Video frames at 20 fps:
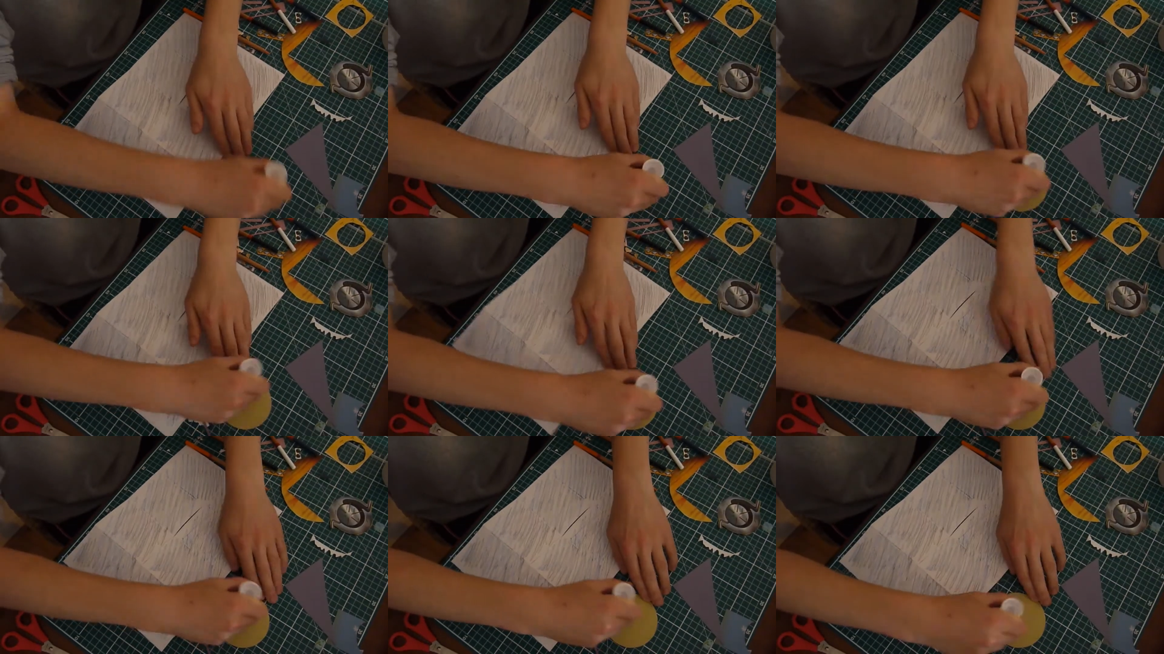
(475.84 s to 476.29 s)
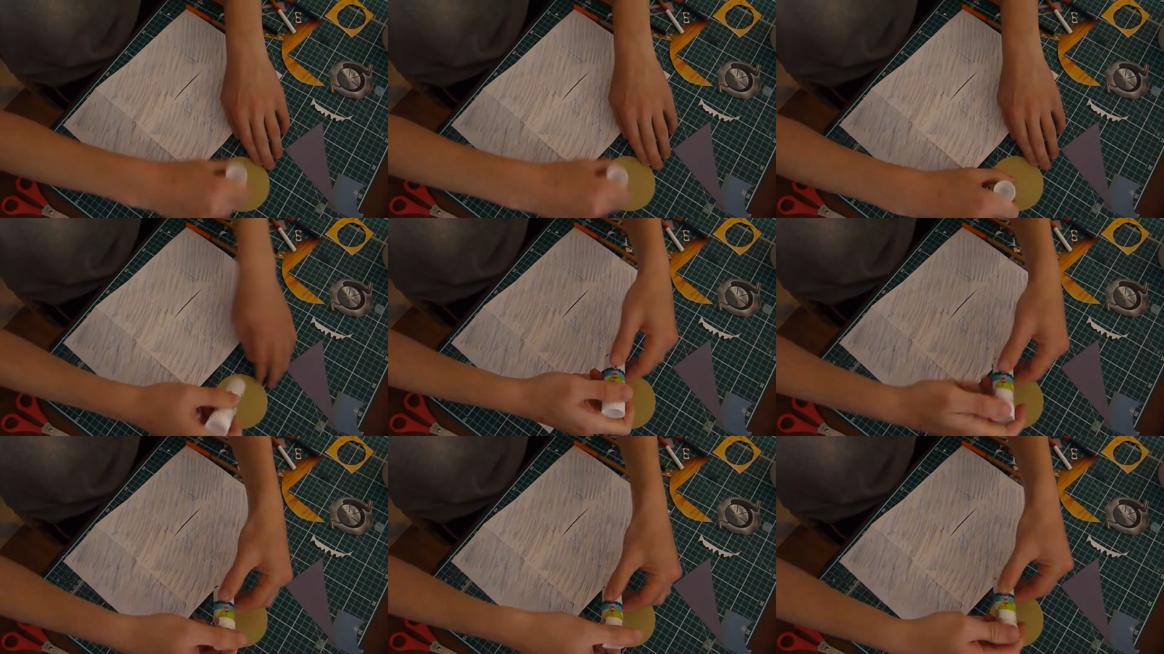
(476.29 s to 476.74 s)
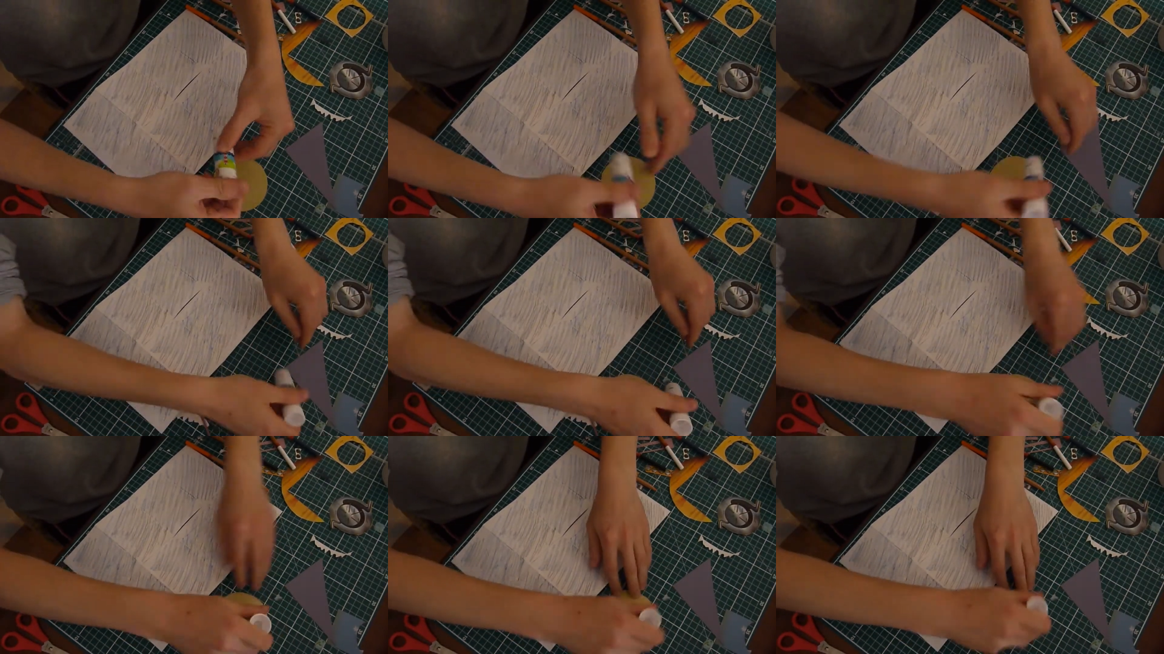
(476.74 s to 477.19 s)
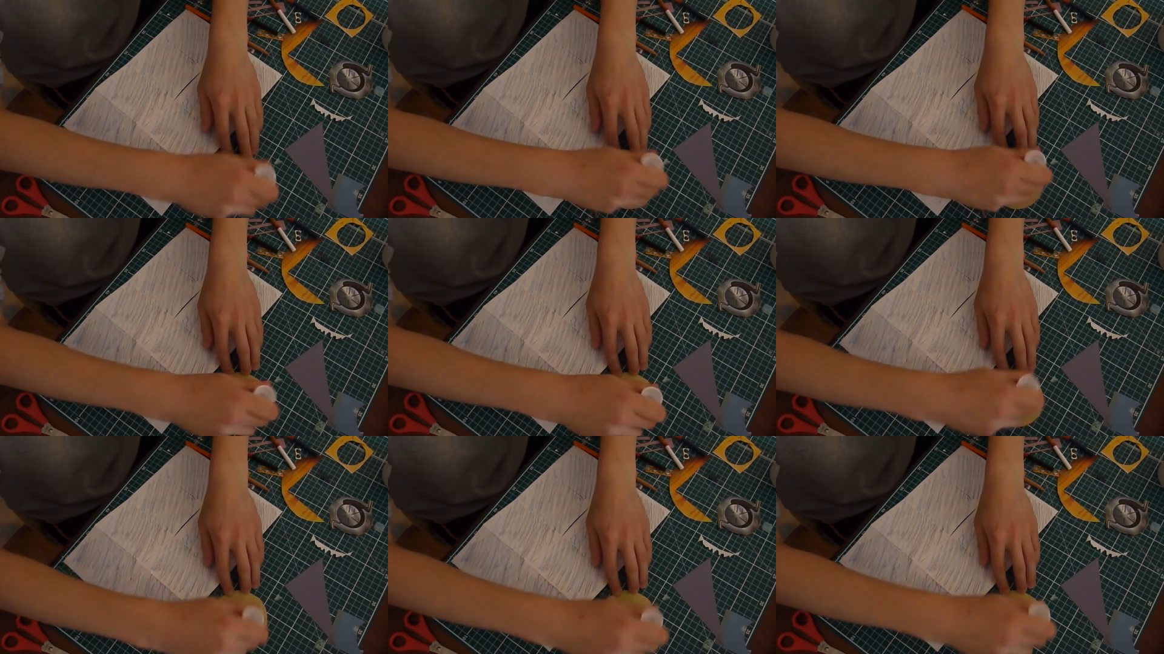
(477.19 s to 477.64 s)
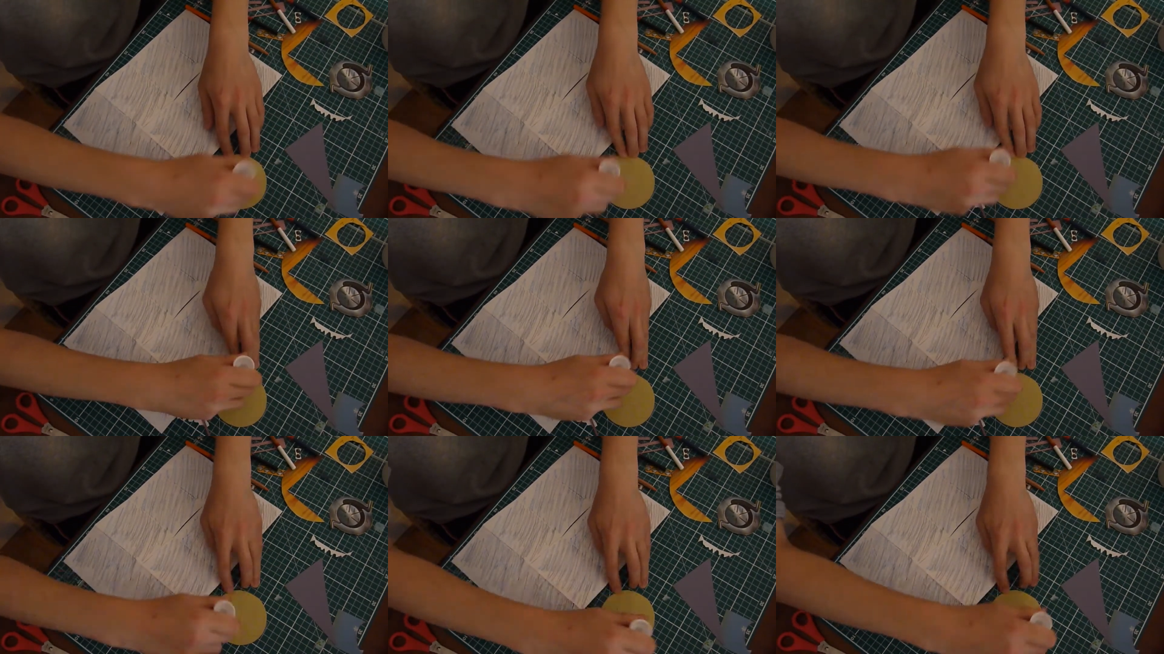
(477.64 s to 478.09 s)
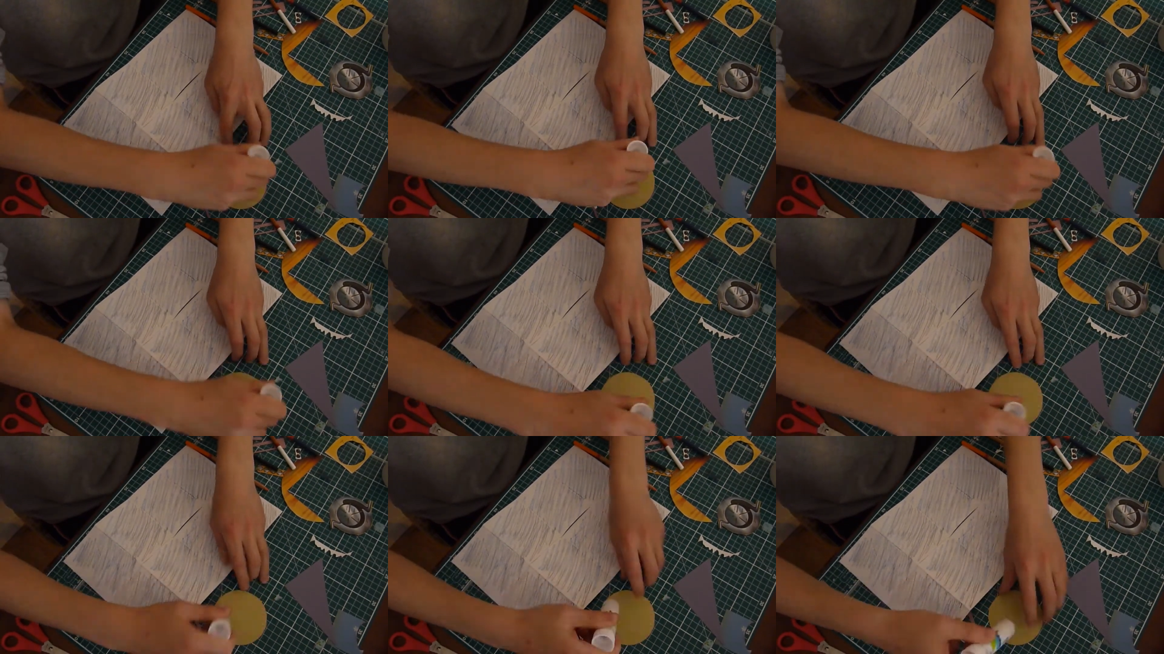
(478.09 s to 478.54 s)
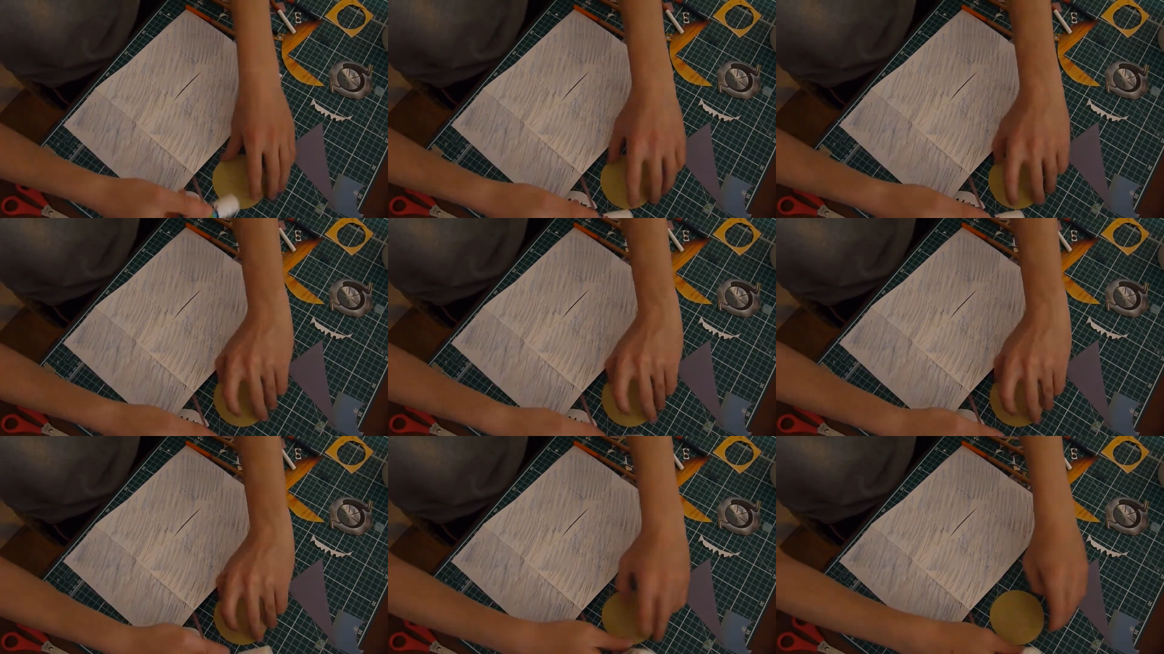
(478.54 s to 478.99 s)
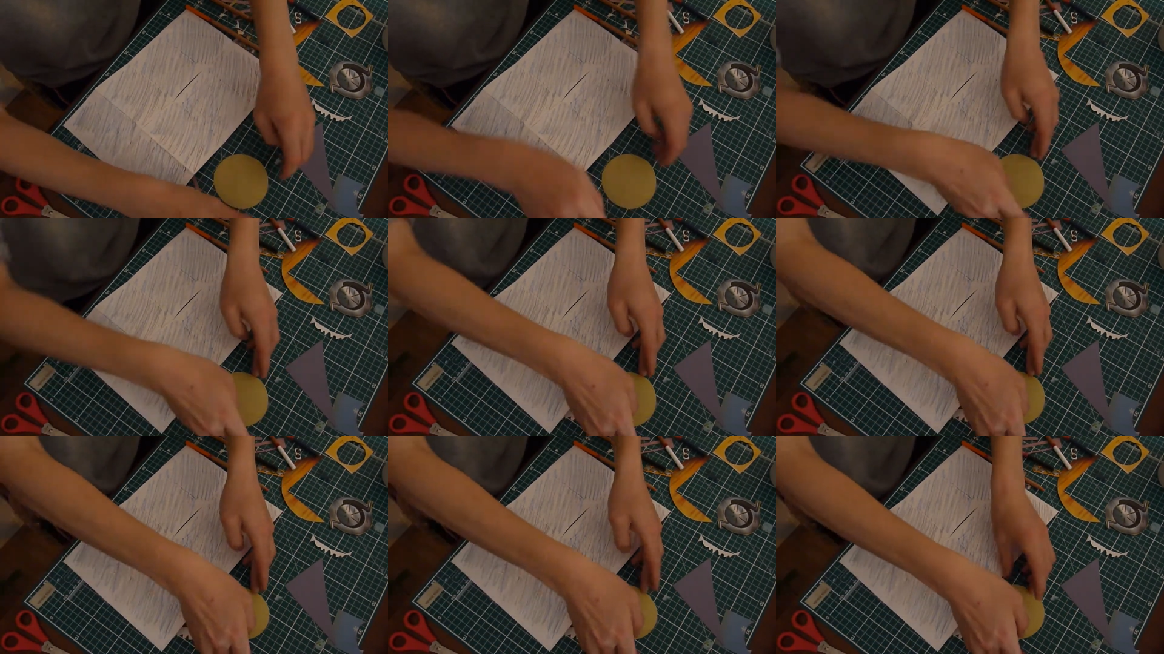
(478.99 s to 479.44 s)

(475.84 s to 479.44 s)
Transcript: (no speaker visible)